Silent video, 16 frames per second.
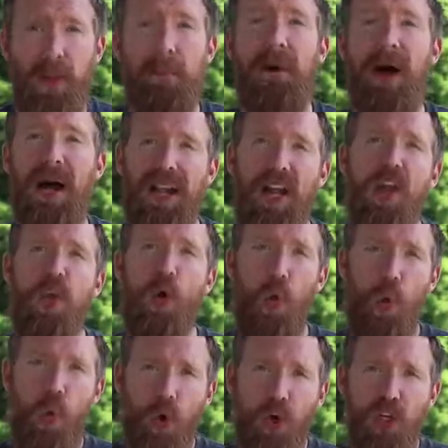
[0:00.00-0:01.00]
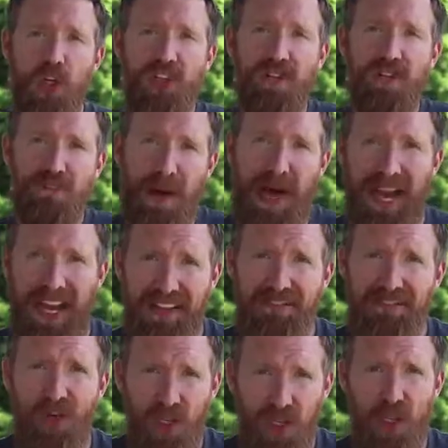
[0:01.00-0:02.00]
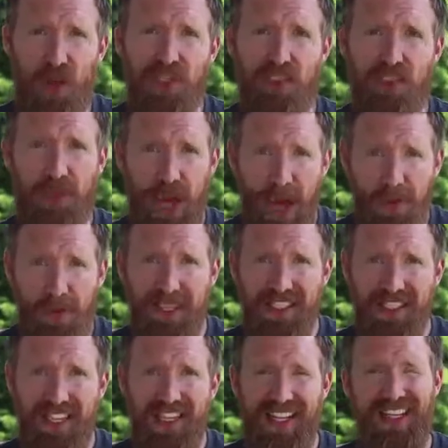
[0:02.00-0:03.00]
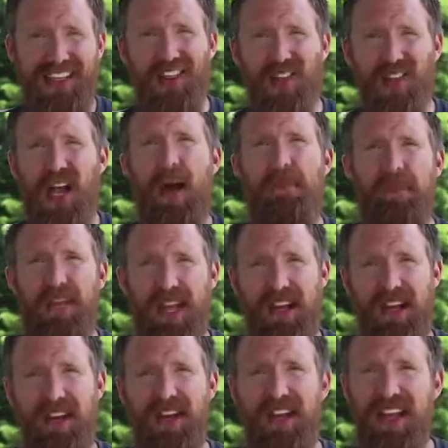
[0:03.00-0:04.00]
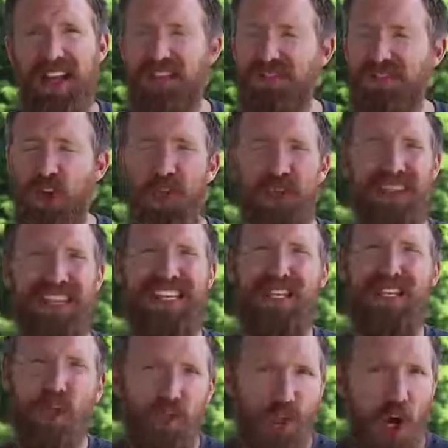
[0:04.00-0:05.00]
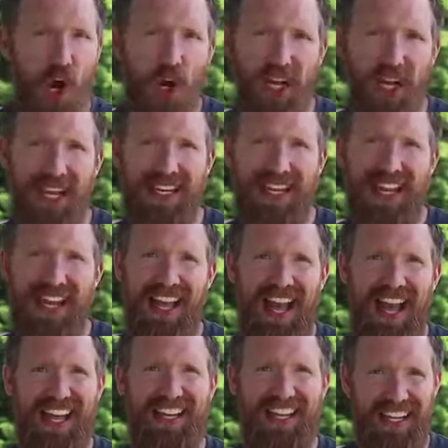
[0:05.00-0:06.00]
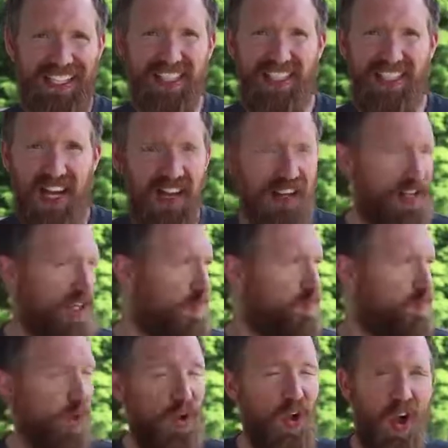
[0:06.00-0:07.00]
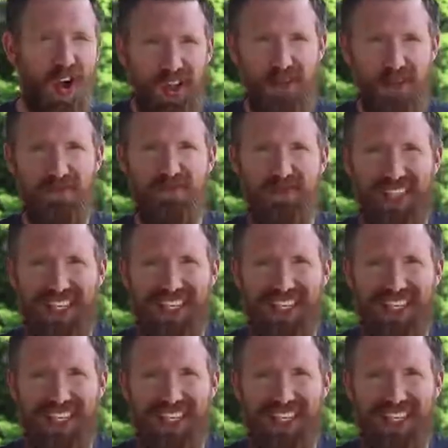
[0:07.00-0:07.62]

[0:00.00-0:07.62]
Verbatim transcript: But the world of buying foreclosed properties can get a little complicated. It's filled with legal jargon and insider, we'll call them,